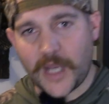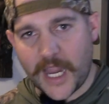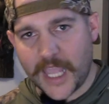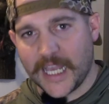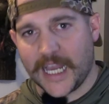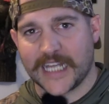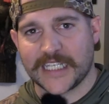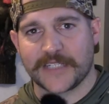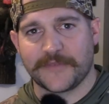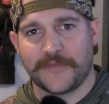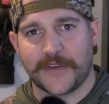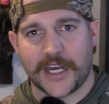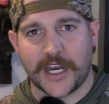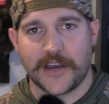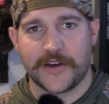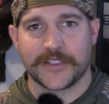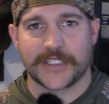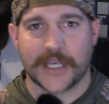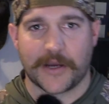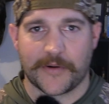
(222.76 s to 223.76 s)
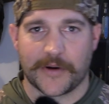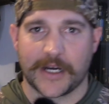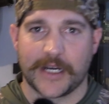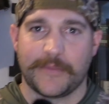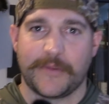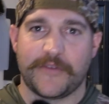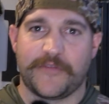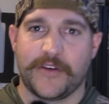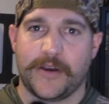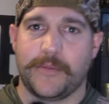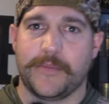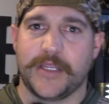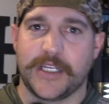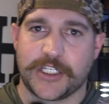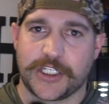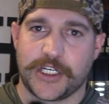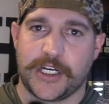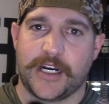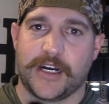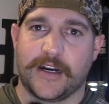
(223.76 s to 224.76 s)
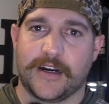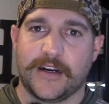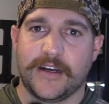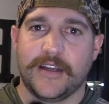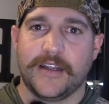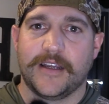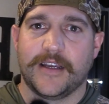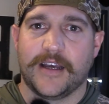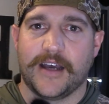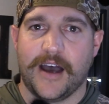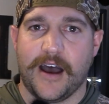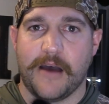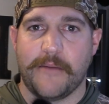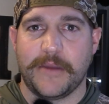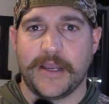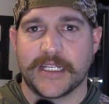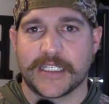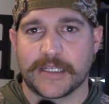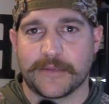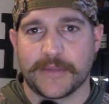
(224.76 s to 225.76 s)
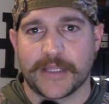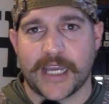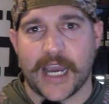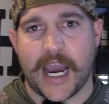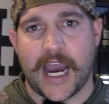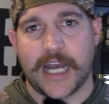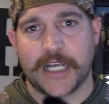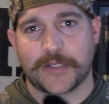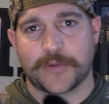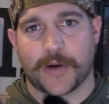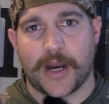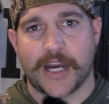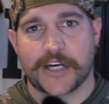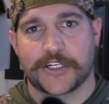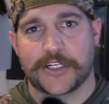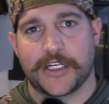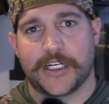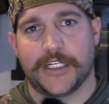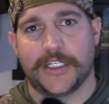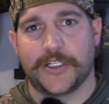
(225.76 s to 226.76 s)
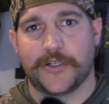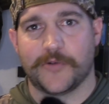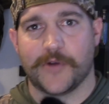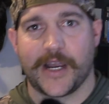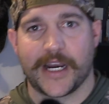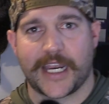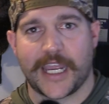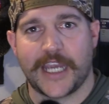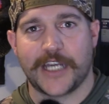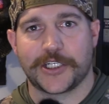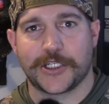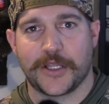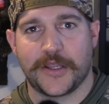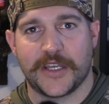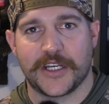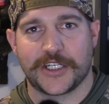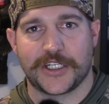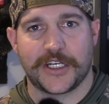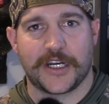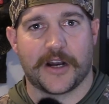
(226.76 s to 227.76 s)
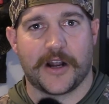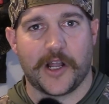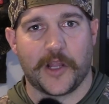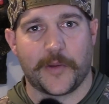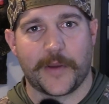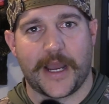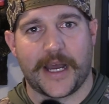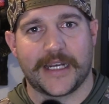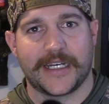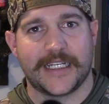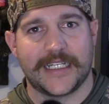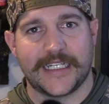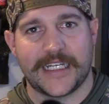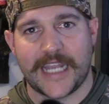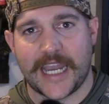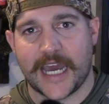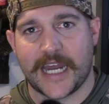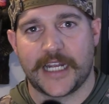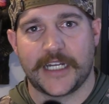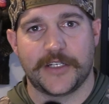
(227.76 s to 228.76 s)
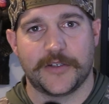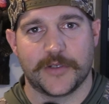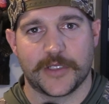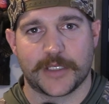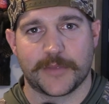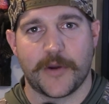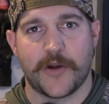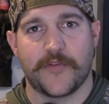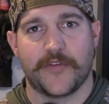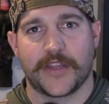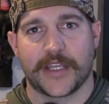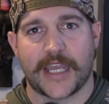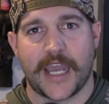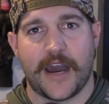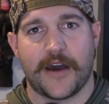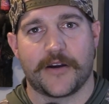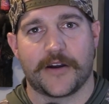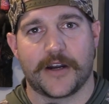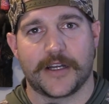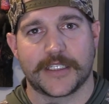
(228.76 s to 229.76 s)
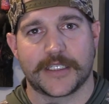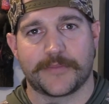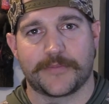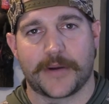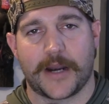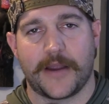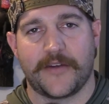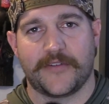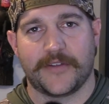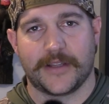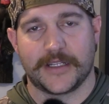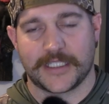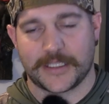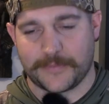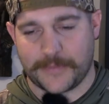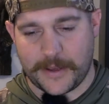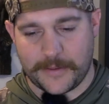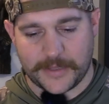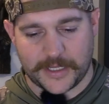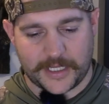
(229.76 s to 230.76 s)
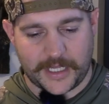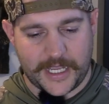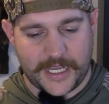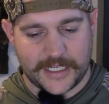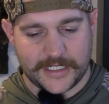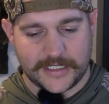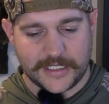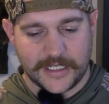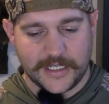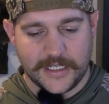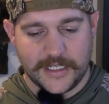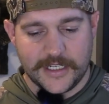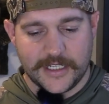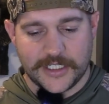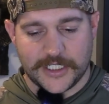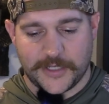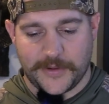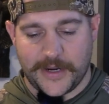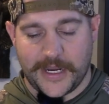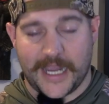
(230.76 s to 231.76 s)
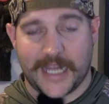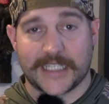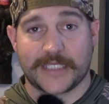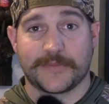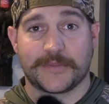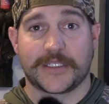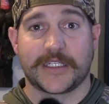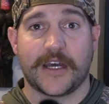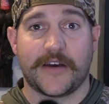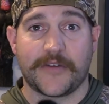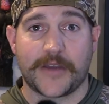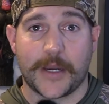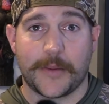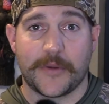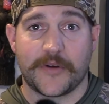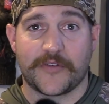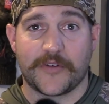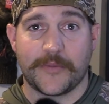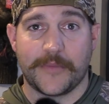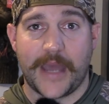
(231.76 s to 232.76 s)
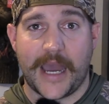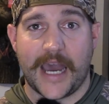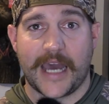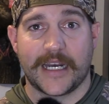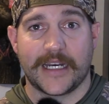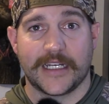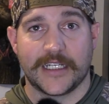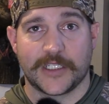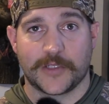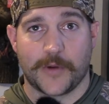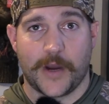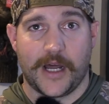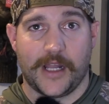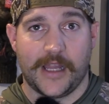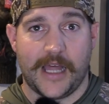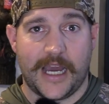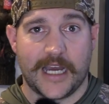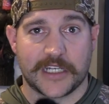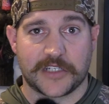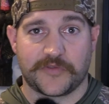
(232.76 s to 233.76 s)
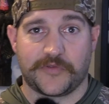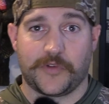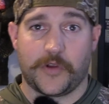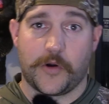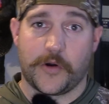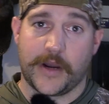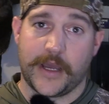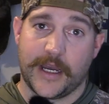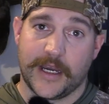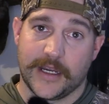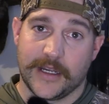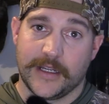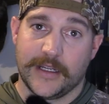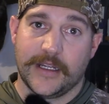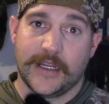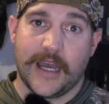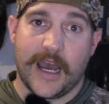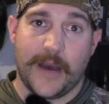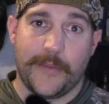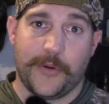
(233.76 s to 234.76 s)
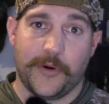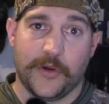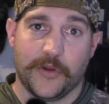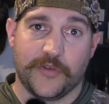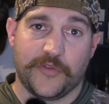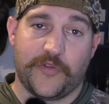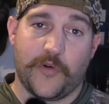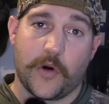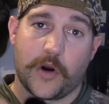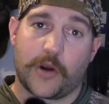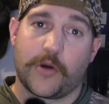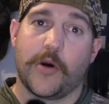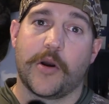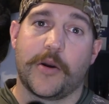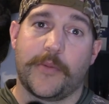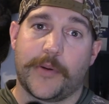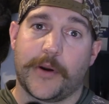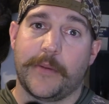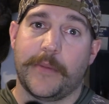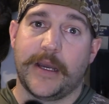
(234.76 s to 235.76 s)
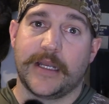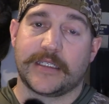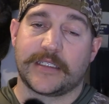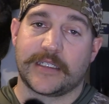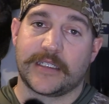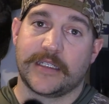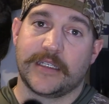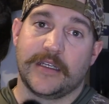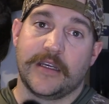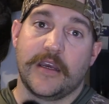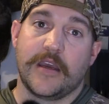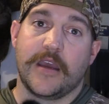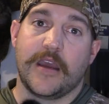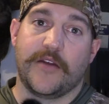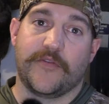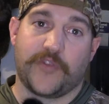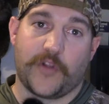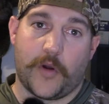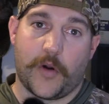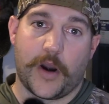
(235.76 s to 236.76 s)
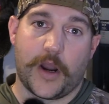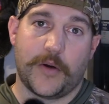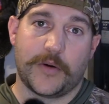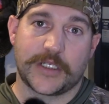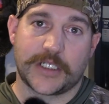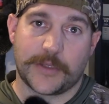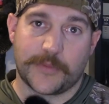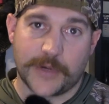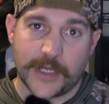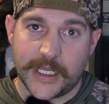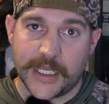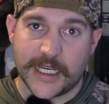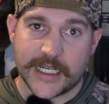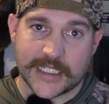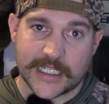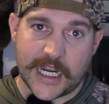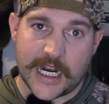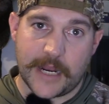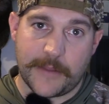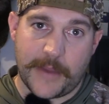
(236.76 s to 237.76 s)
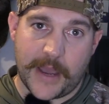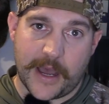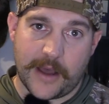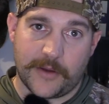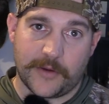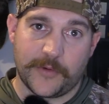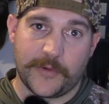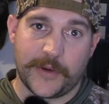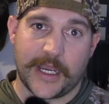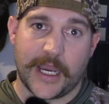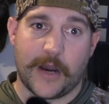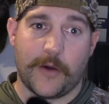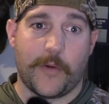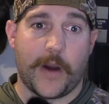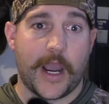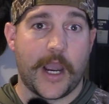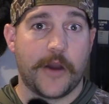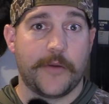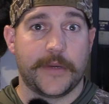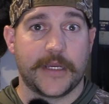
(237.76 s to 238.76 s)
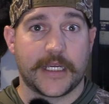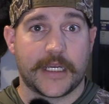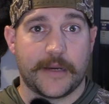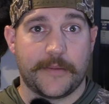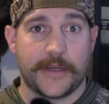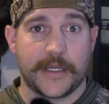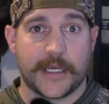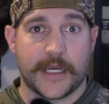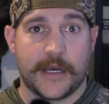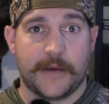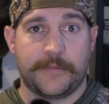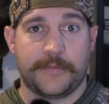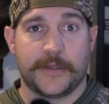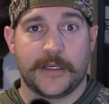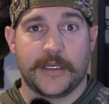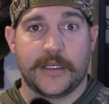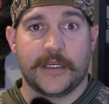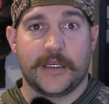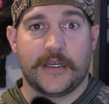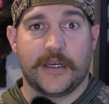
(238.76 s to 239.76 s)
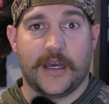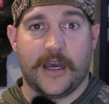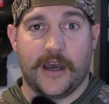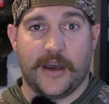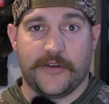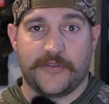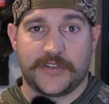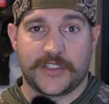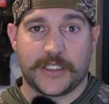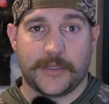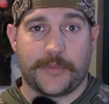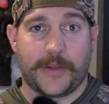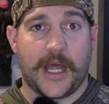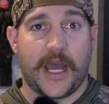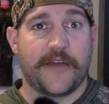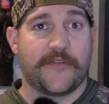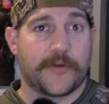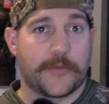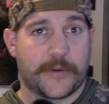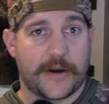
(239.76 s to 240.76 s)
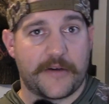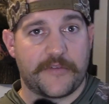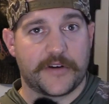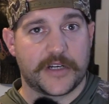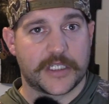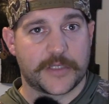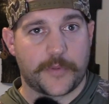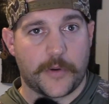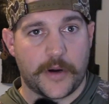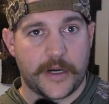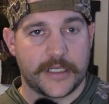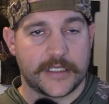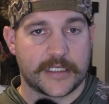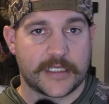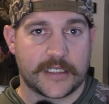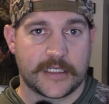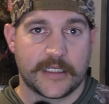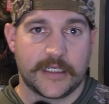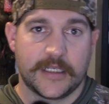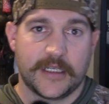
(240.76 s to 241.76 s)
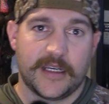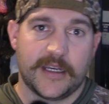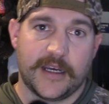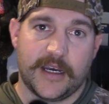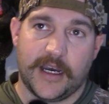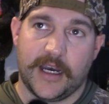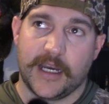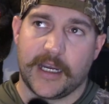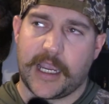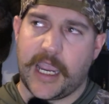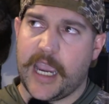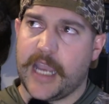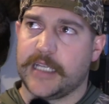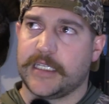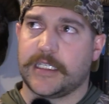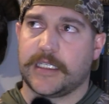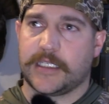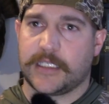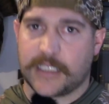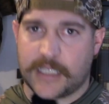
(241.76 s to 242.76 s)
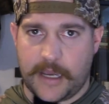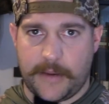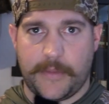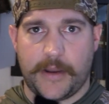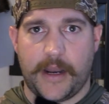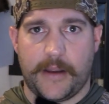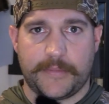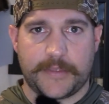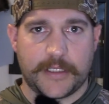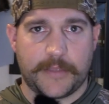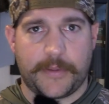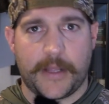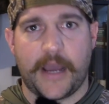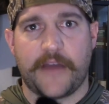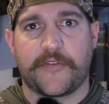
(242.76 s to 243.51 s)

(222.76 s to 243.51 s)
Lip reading: Got some videos that we're going to be filming this year. Me and some of the guys, we're actually going to do rutcation this year all the way out in Indiana, doing some over-the-counter on some public land. So we got some stuff coming from that, as well as Florida. I pulled 4 quota permits in Florida, which I'm really excited about. We got Wyoming coming up to apply for preference points. Kansas is coming up to apply